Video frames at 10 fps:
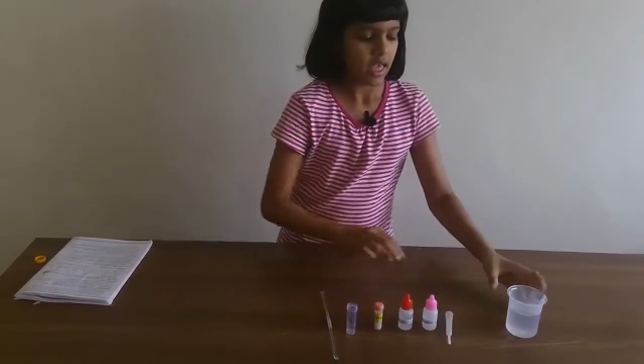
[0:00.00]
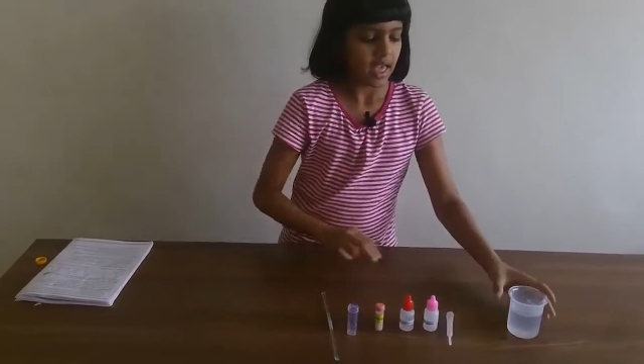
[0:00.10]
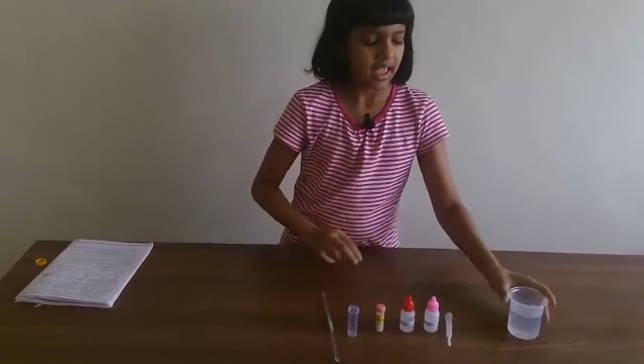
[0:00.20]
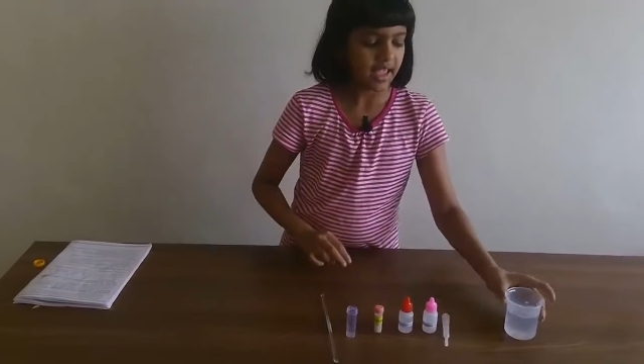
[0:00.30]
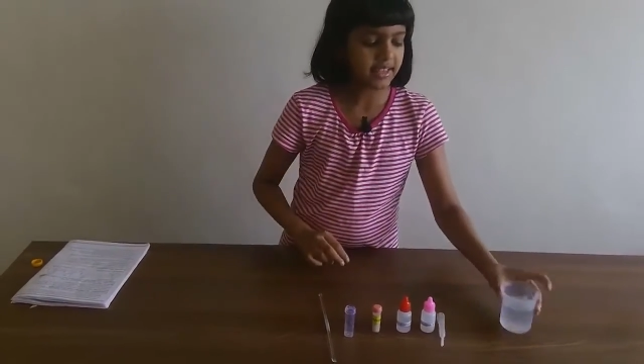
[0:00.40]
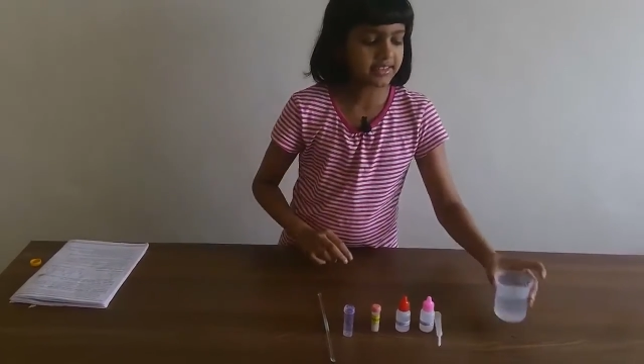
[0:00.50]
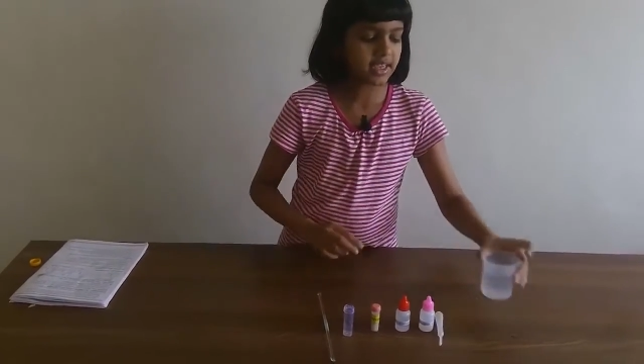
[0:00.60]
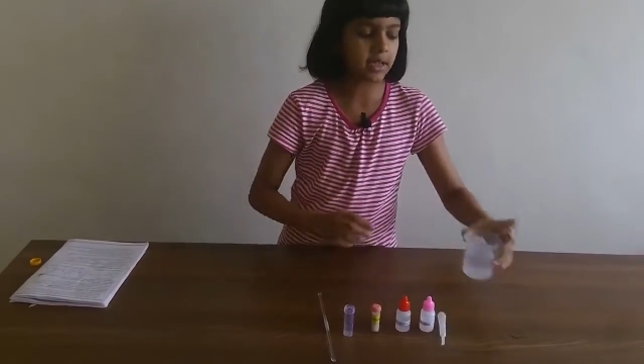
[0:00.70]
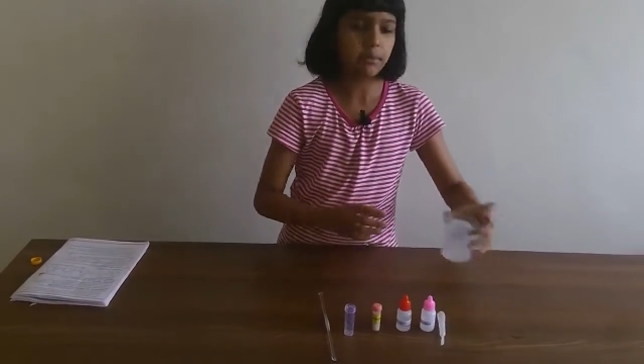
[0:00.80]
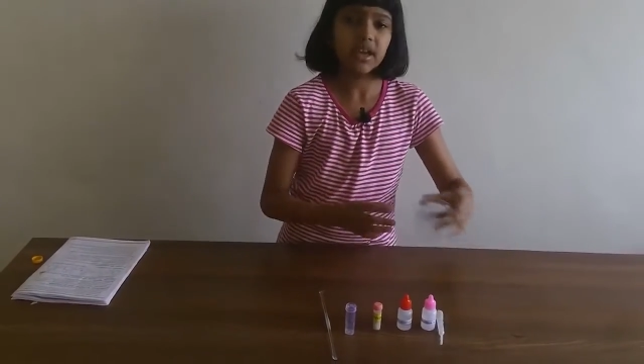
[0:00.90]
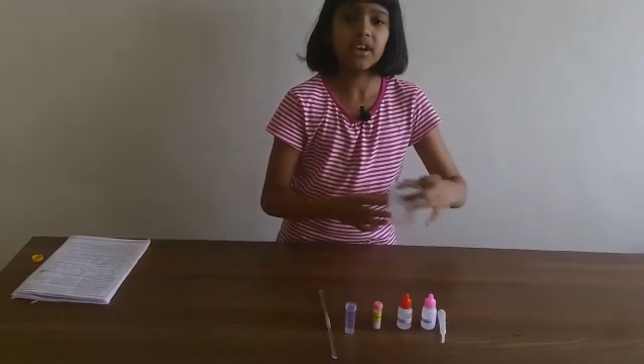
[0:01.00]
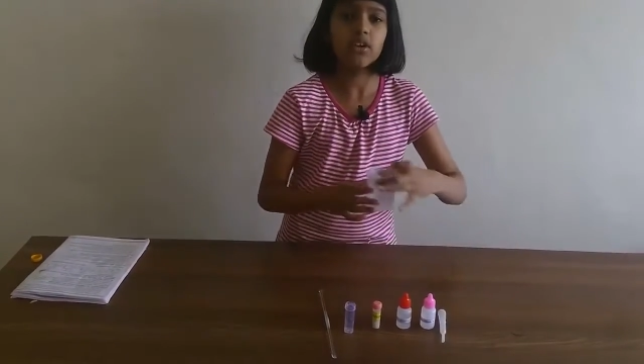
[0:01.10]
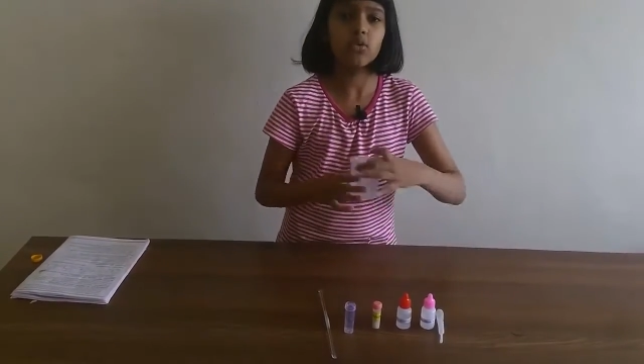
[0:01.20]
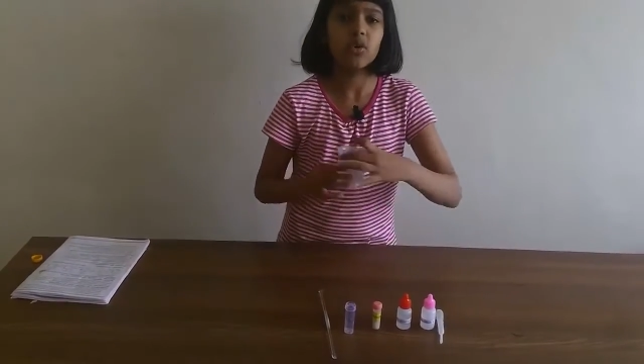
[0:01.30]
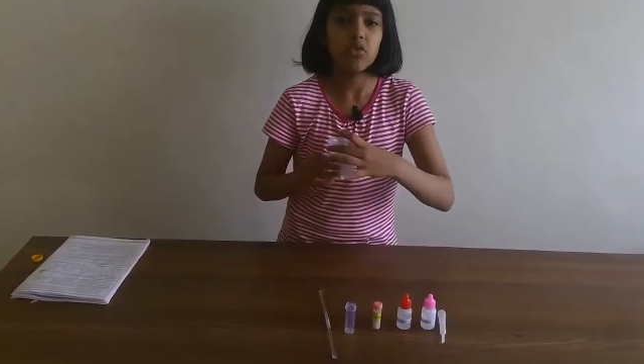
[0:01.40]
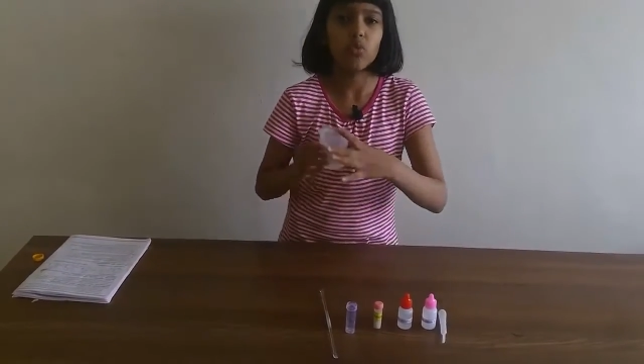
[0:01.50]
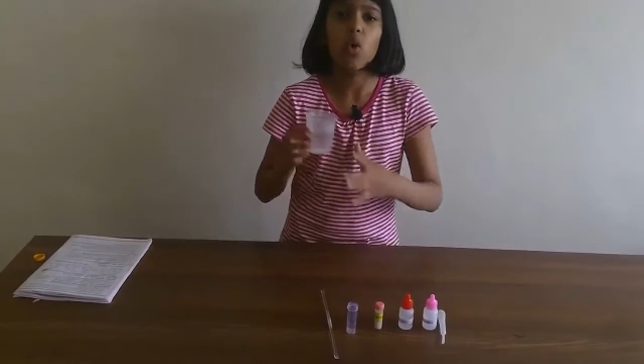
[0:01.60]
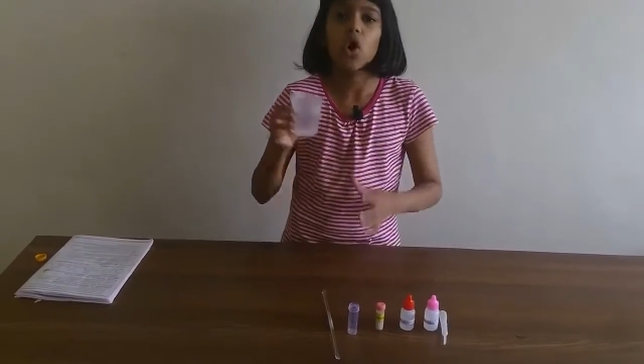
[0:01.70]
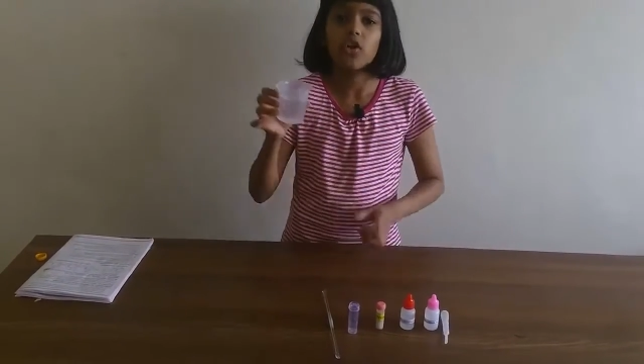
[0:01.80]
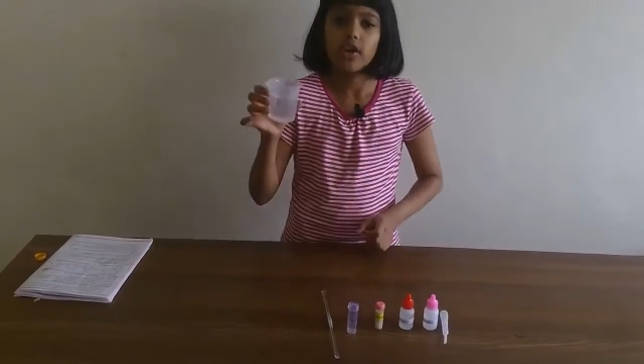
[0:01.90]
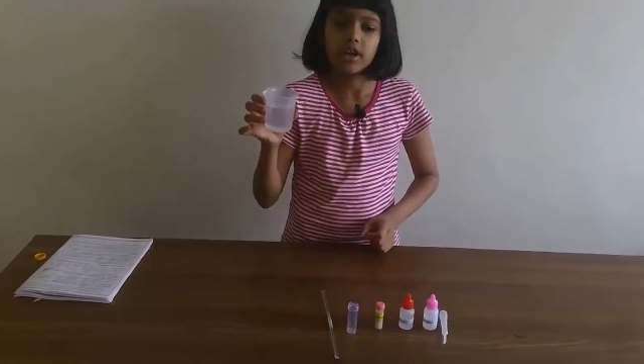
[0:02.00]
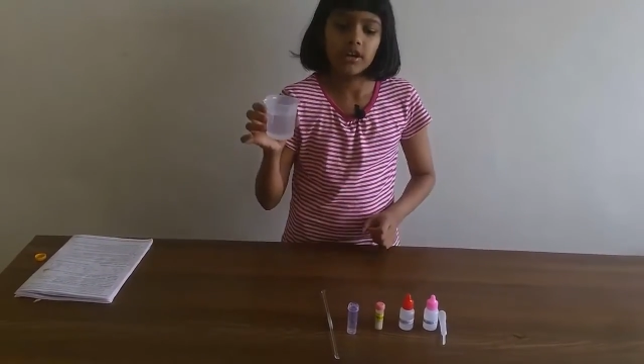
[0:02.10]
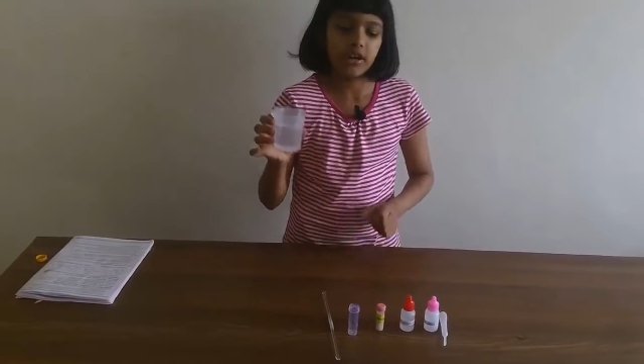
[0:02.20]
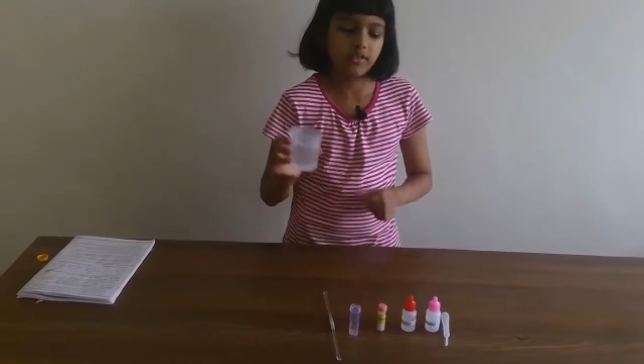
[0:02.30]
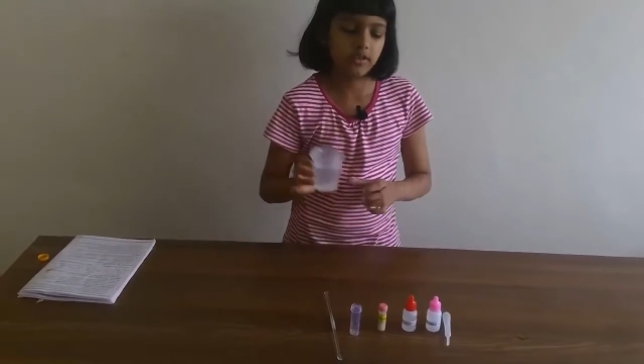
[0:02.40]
and a beaker with water in it.